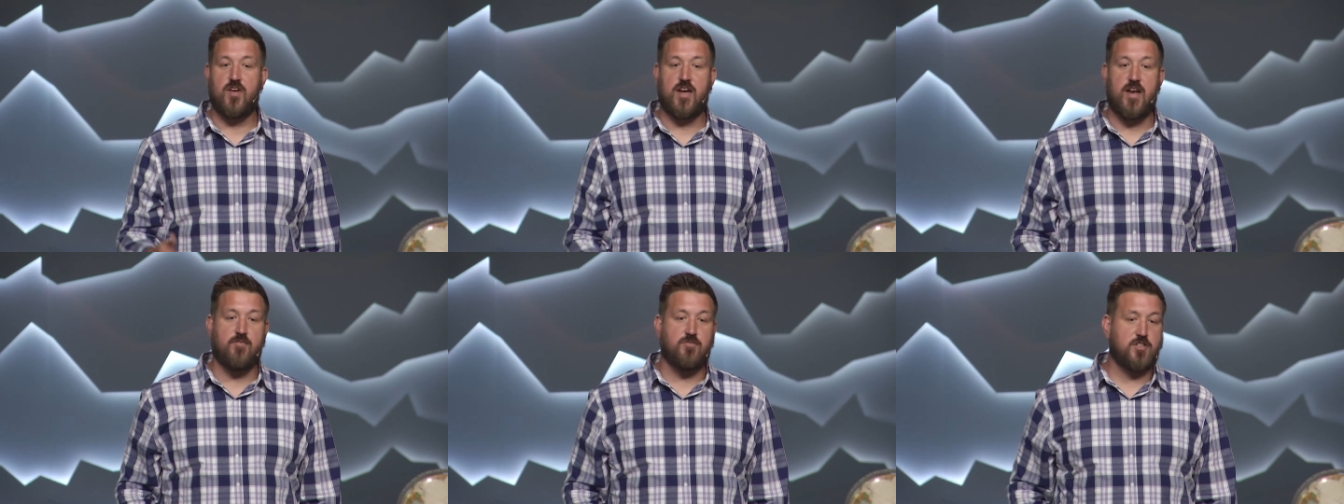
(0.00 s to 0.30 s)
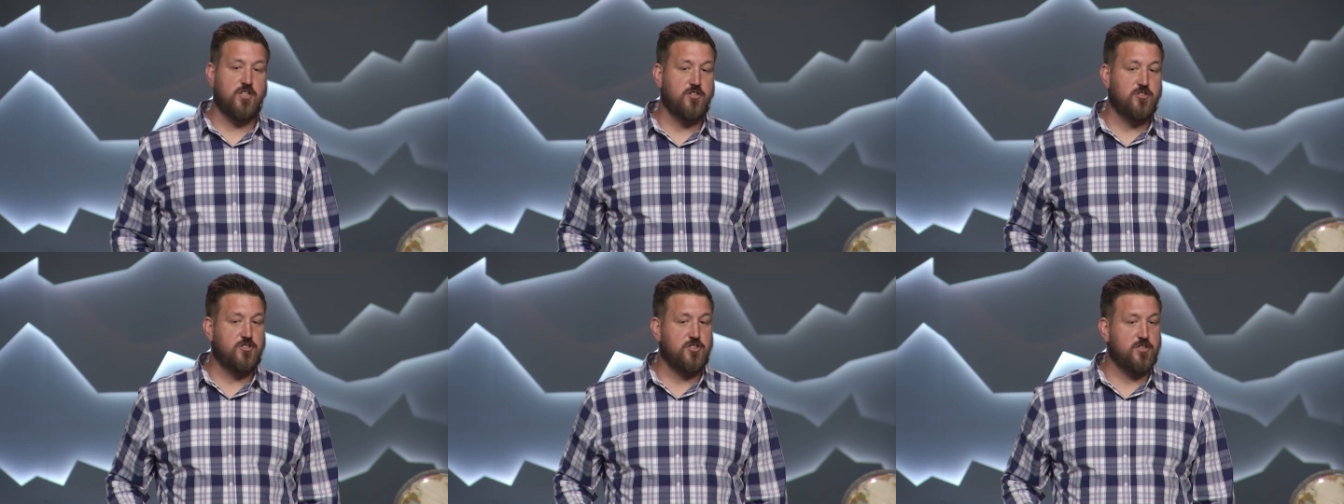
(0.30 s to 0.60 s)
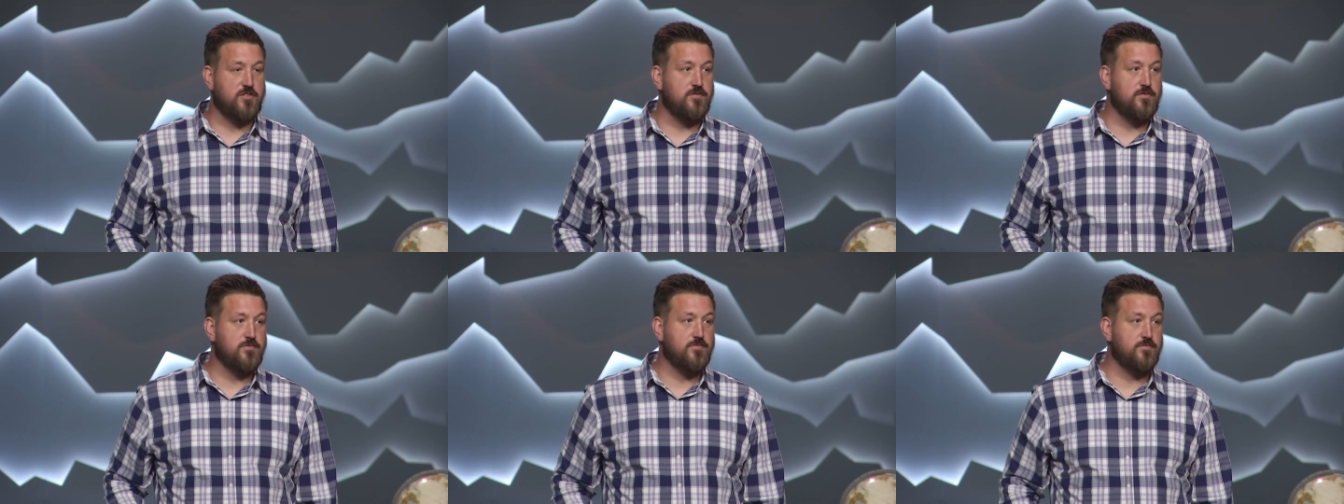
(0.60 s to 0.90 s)
in
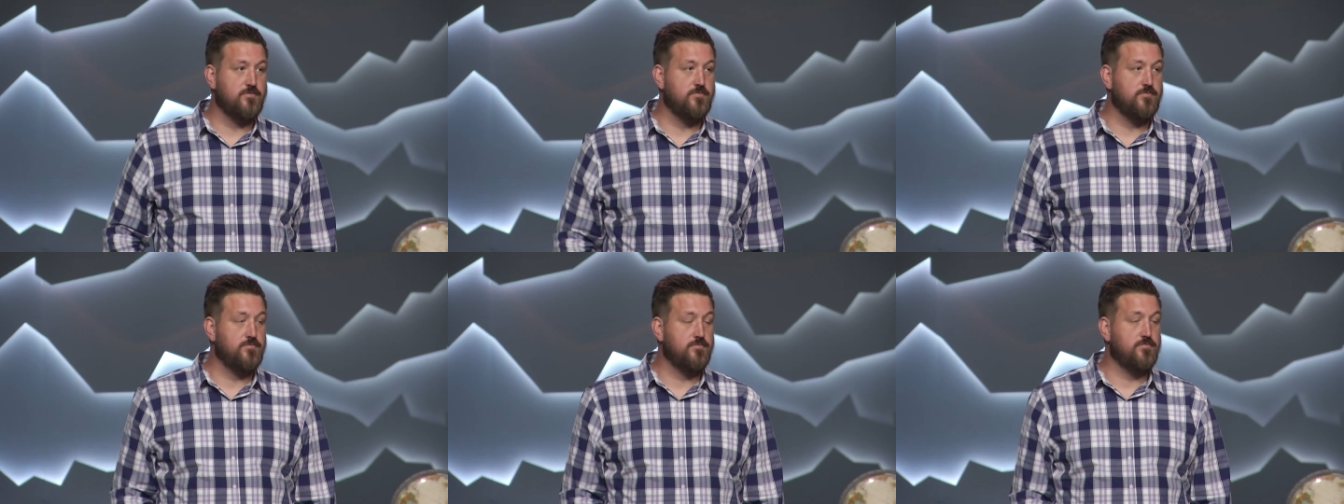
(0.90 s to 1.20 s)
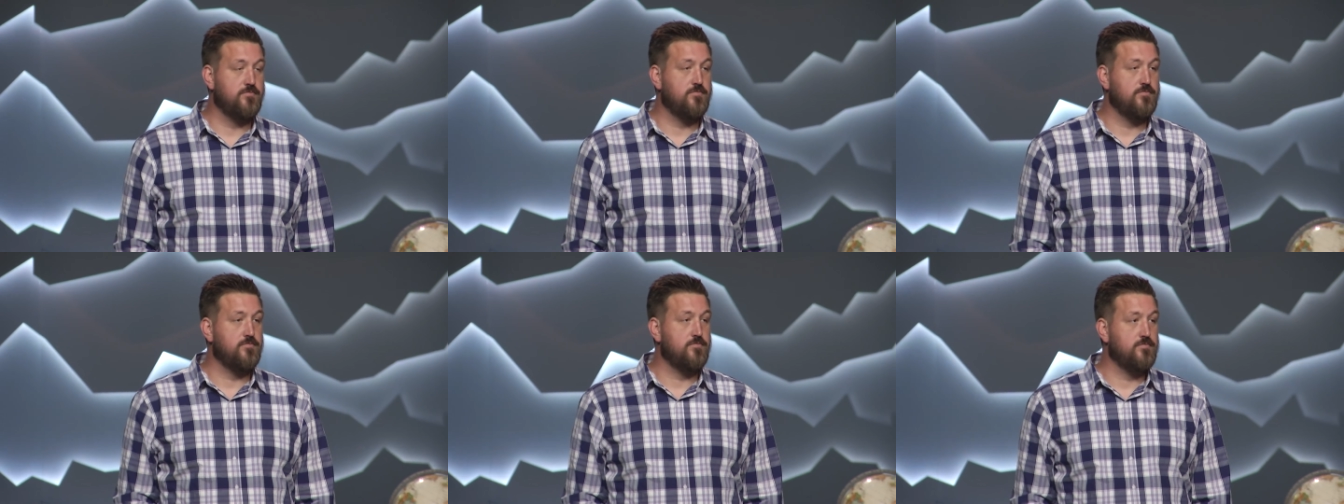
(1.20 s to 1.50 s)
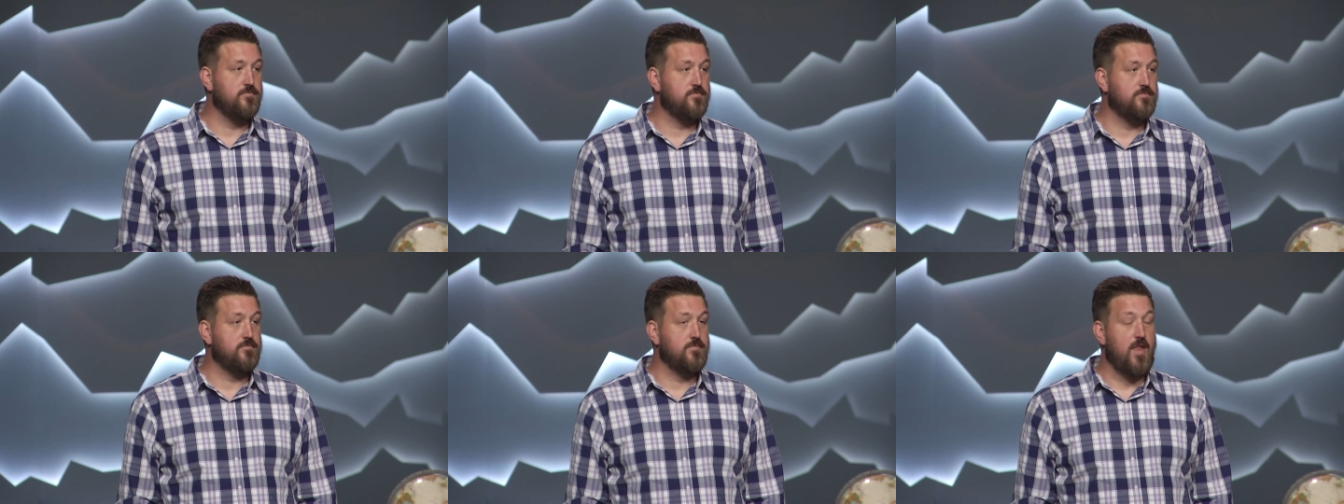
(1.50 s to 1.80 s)
evolution.
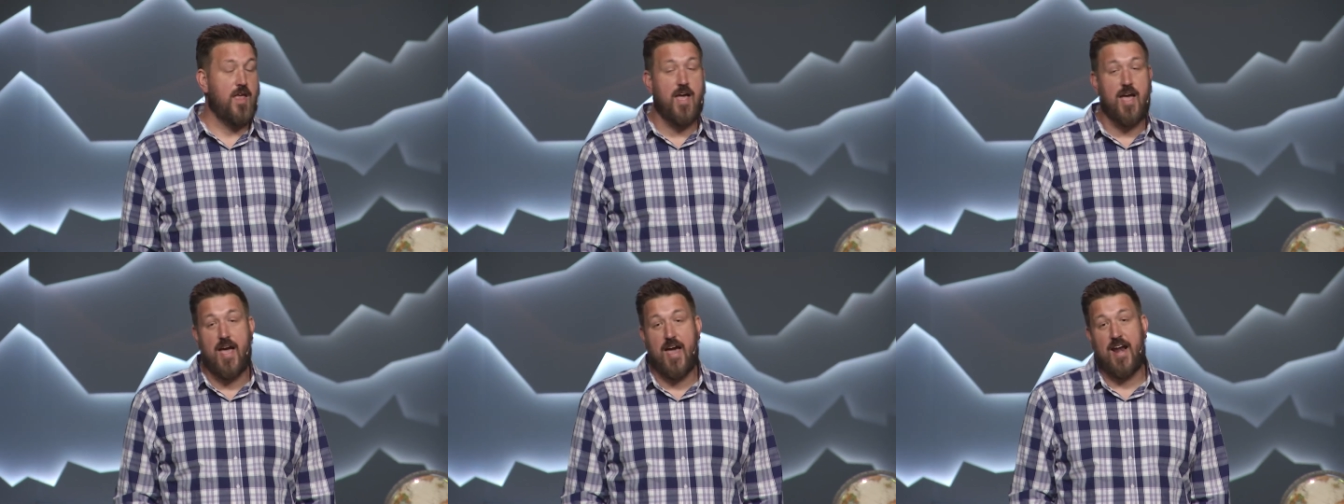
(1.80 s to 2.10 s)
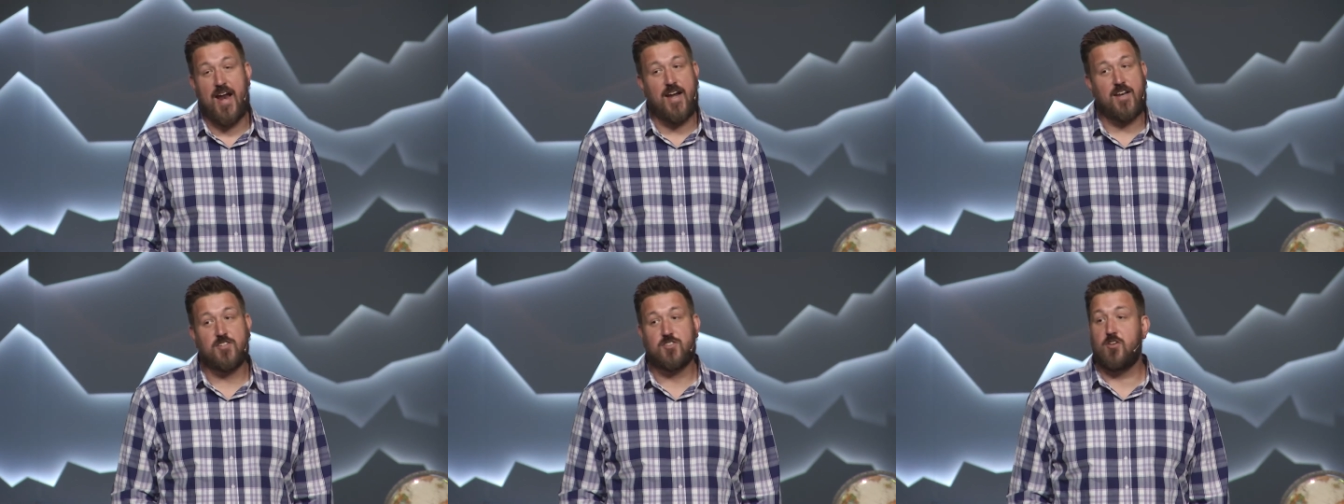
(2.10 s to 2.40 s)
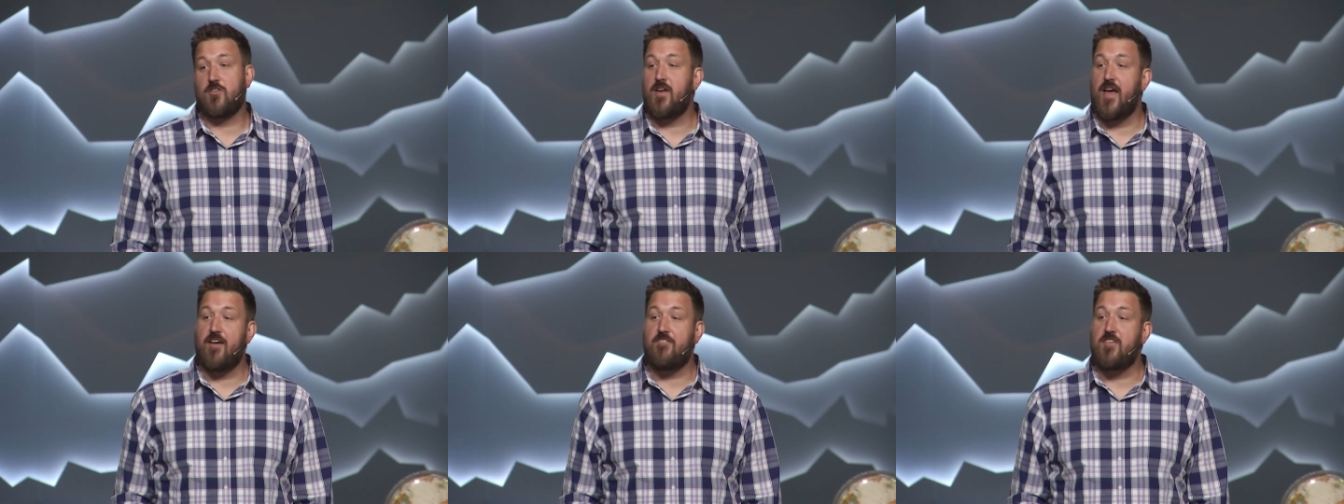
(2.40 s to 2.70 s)
And I just
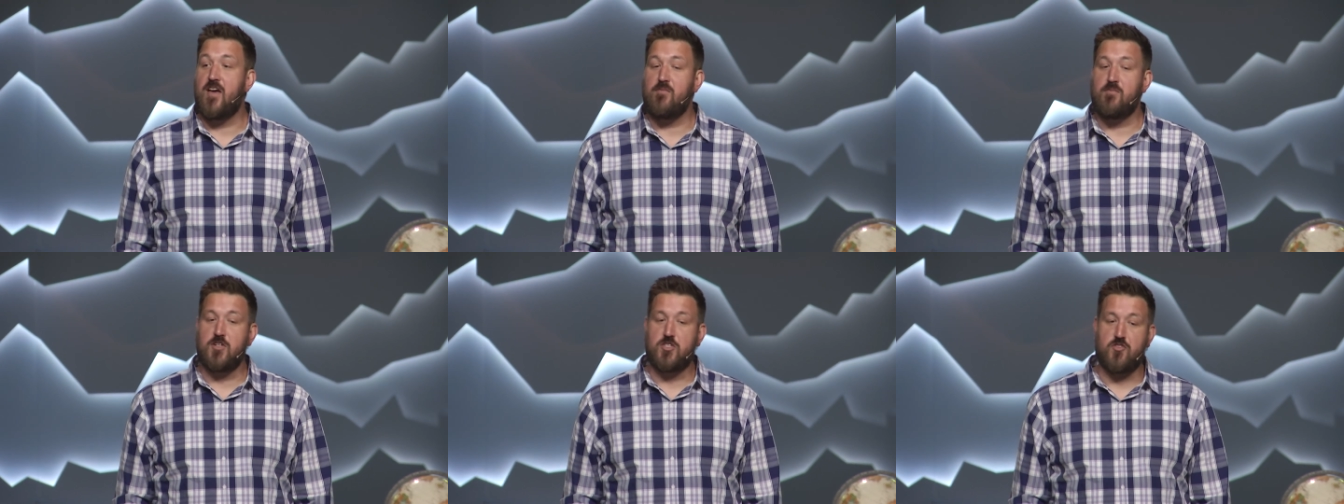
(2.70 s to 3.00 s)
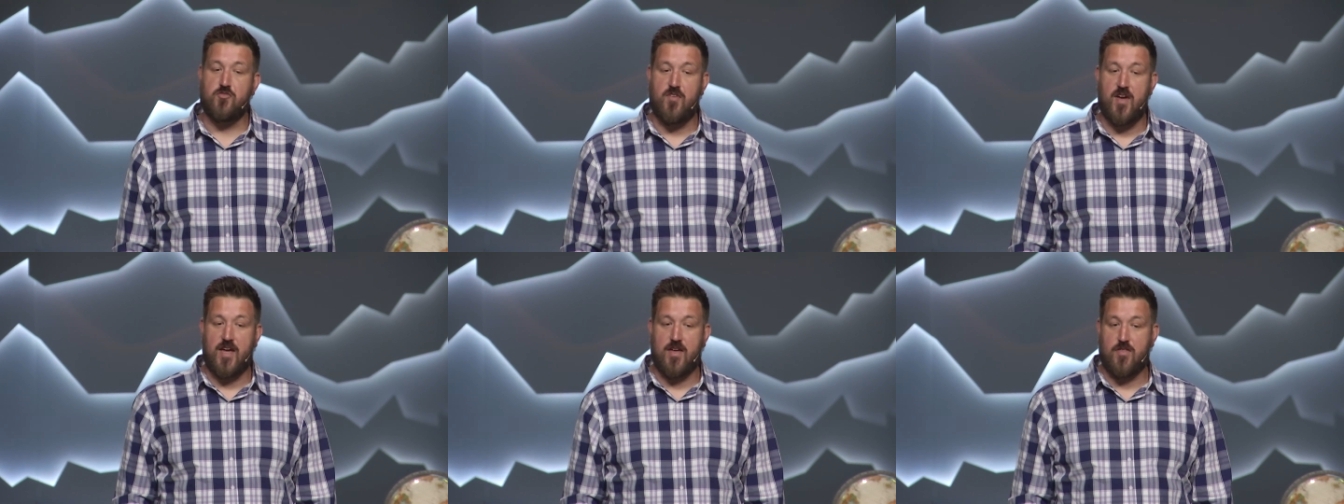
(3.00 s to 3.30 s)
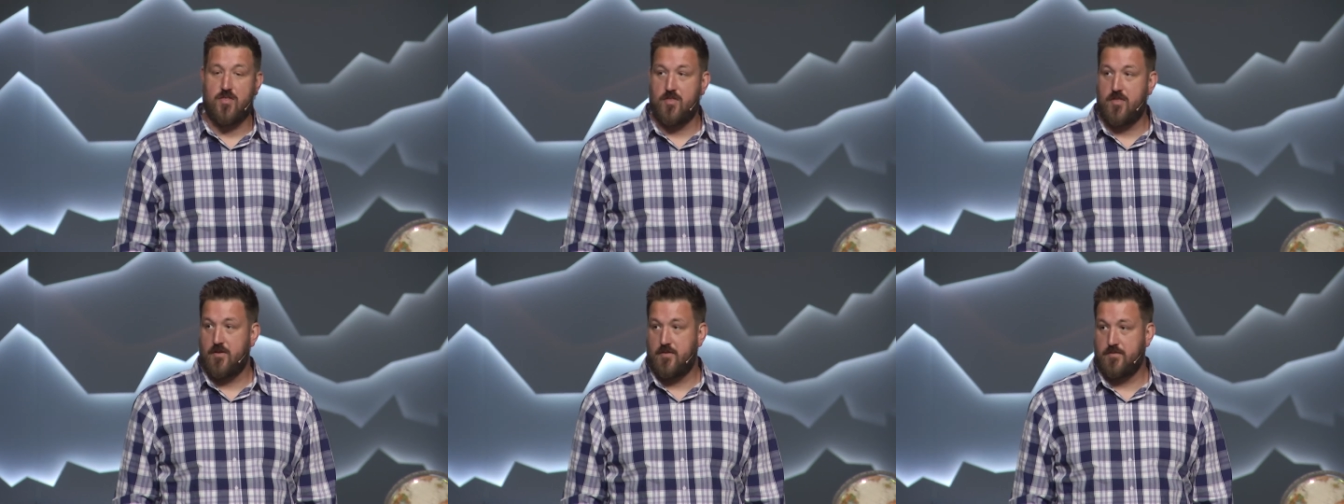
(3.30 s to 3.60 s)
don't have that much
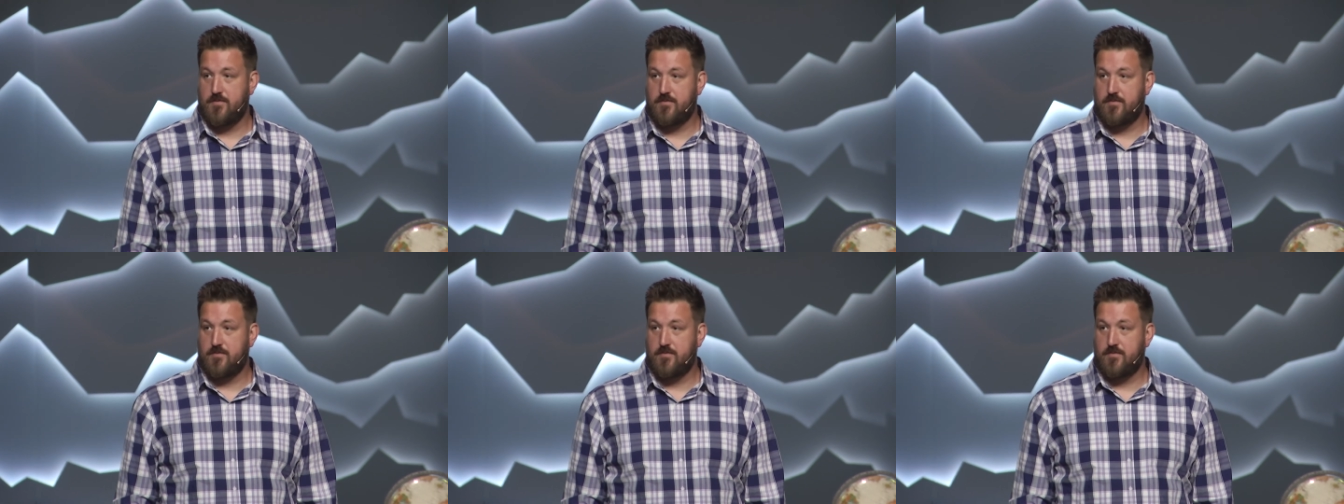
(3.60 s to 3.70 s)
faith.